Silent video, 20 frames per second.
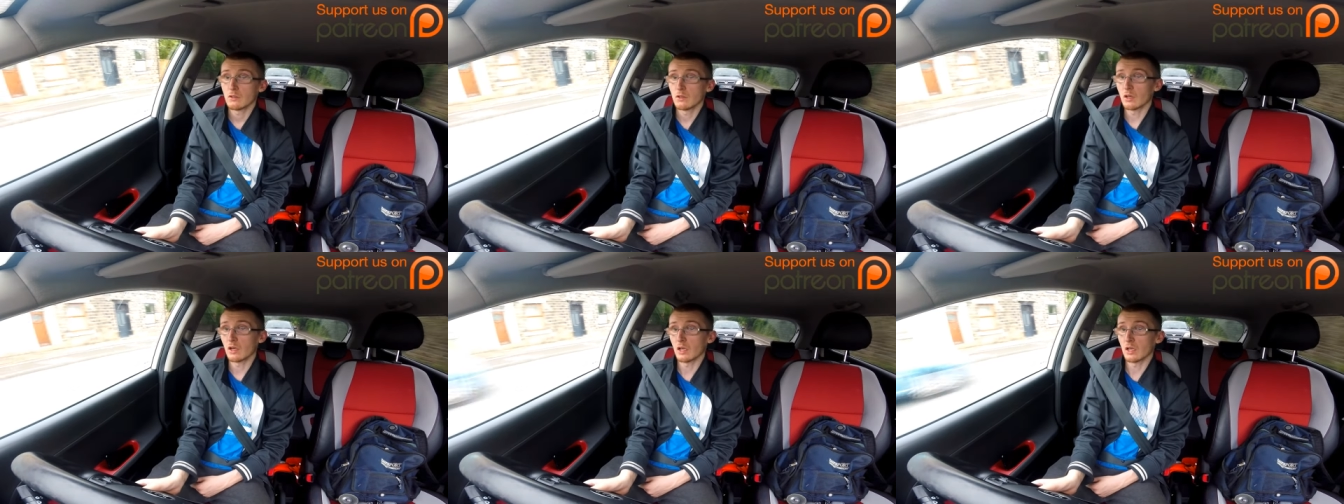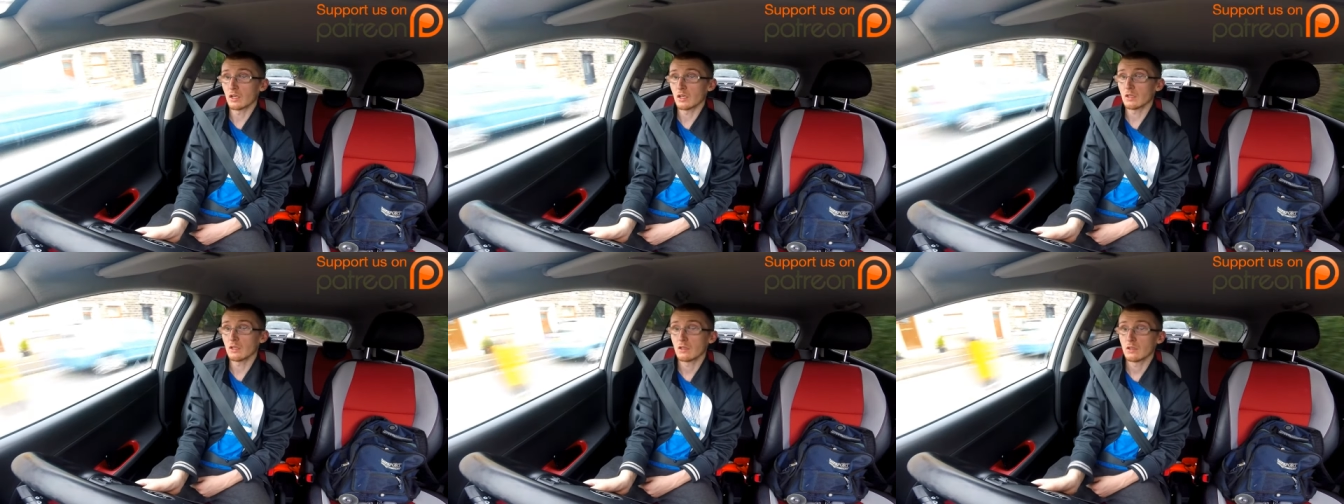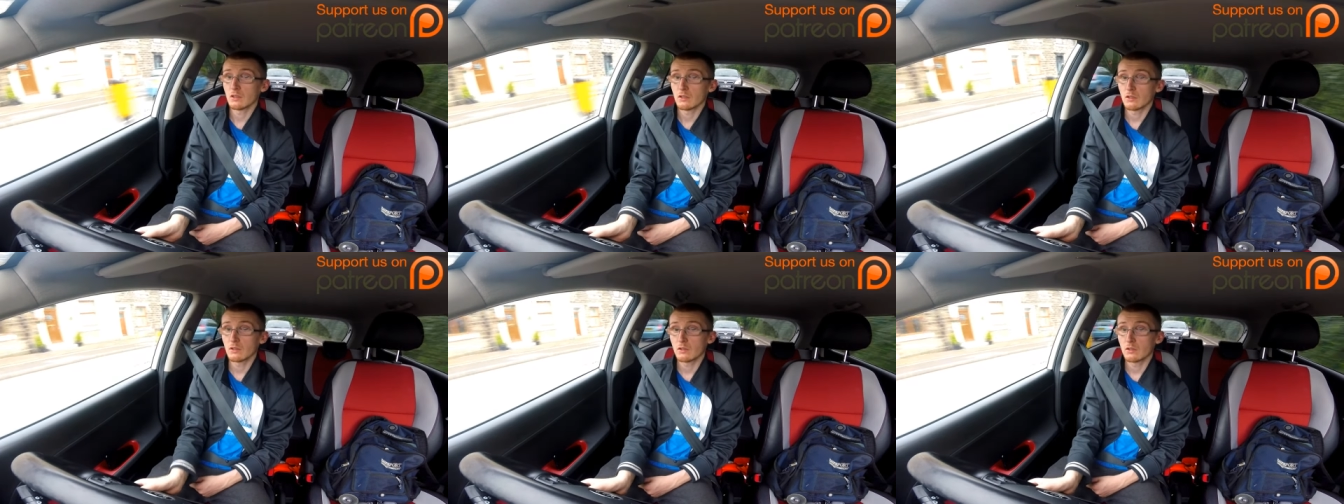Right?
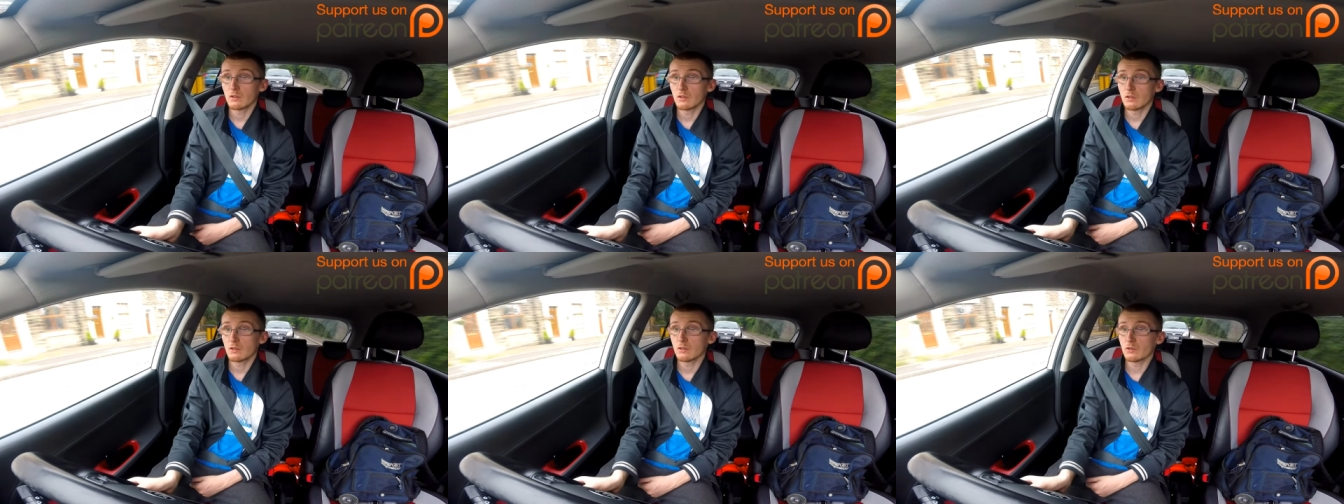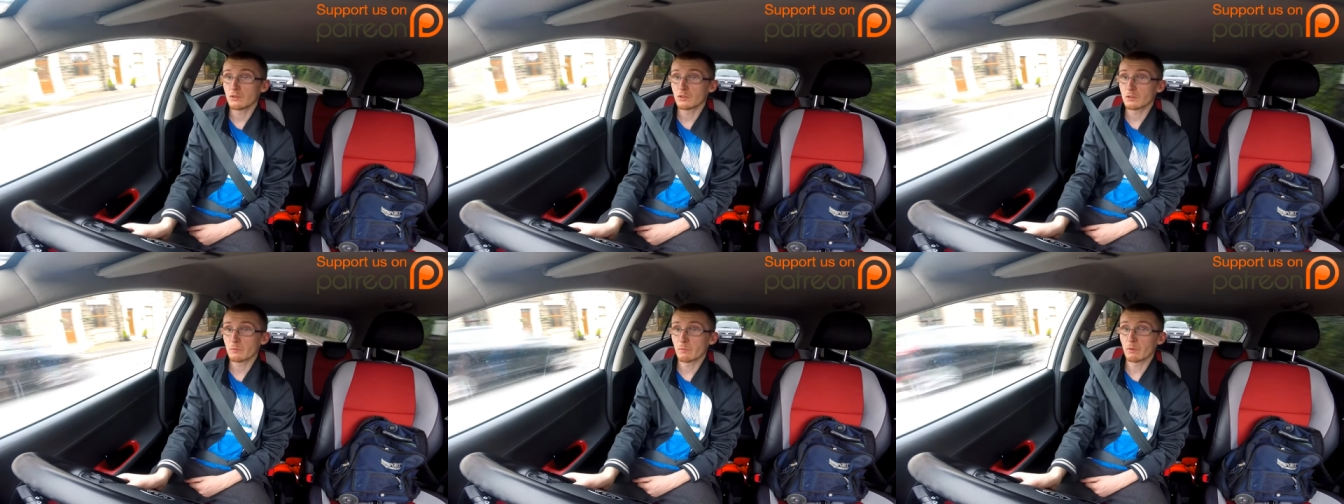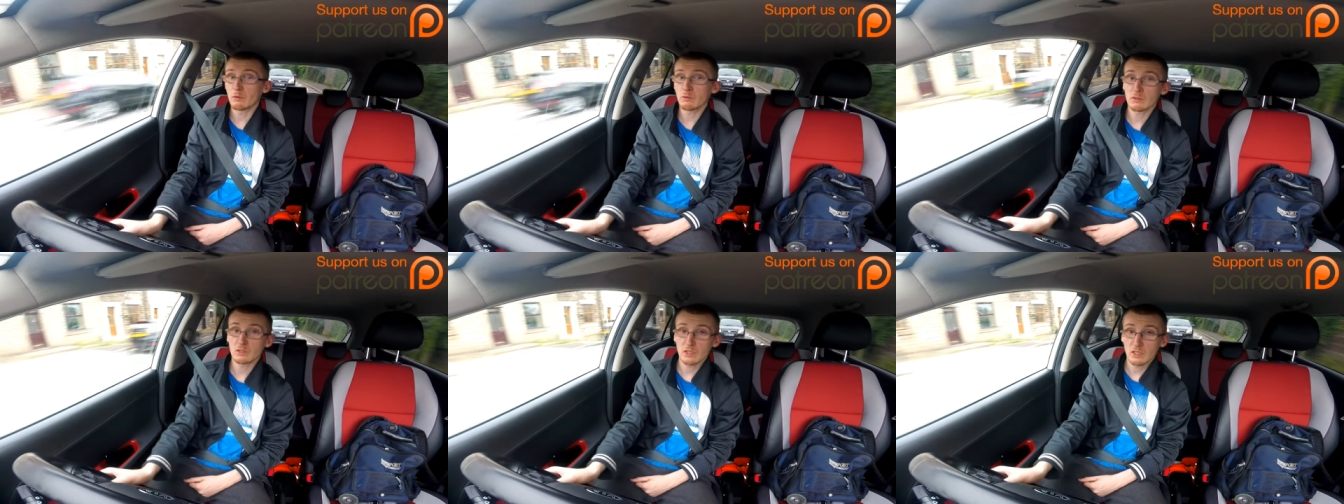You're
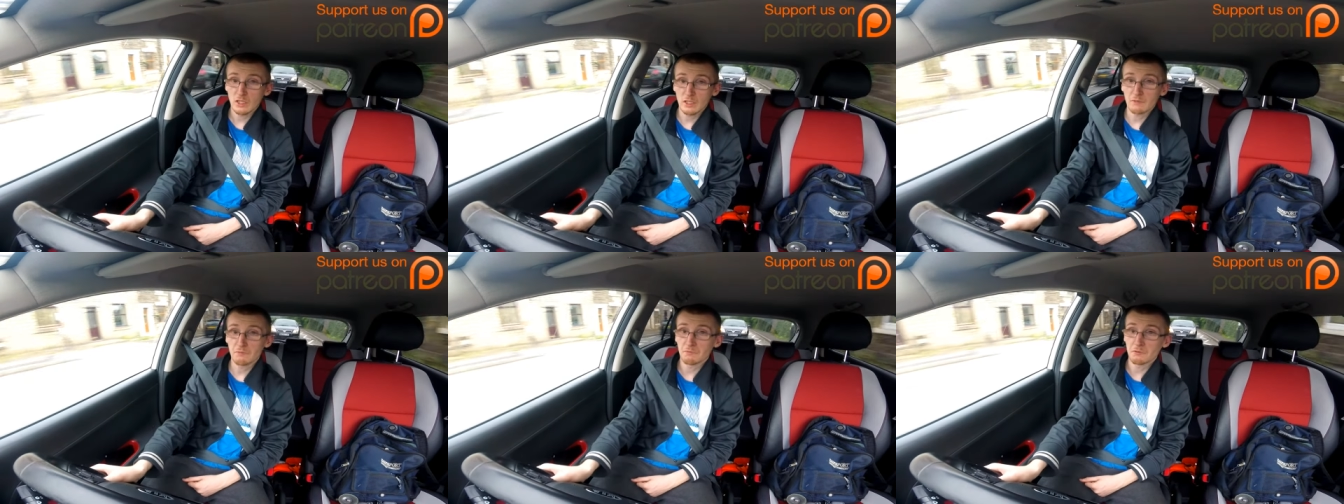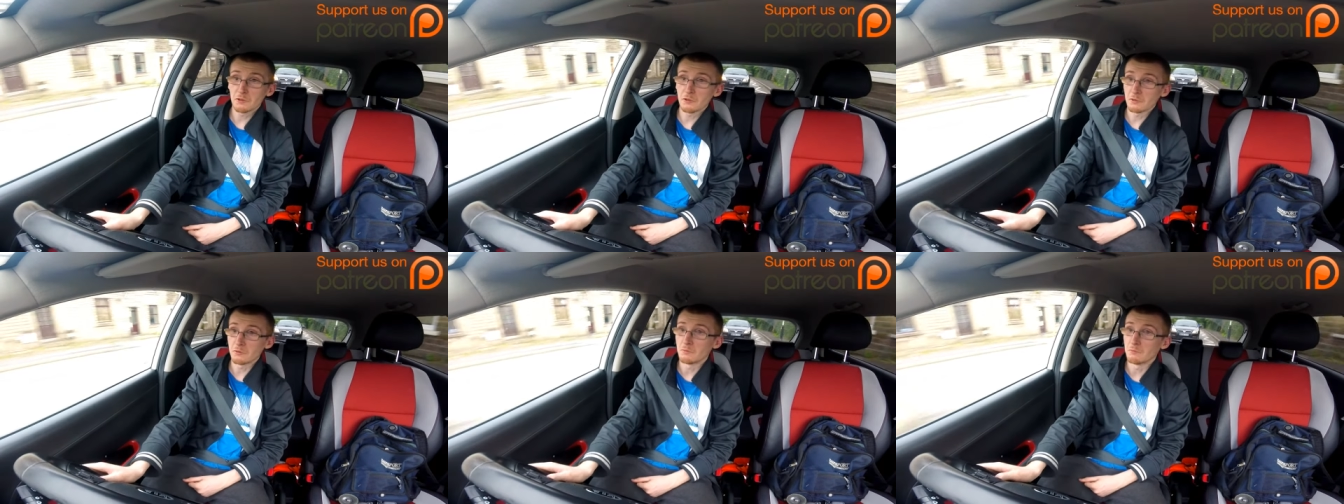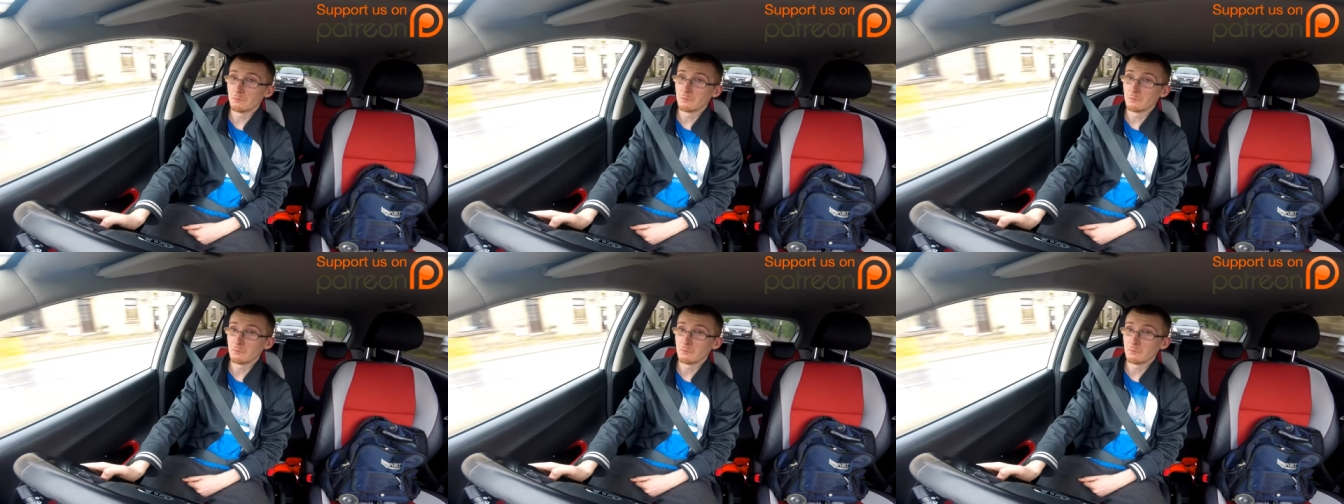supposed to leave room,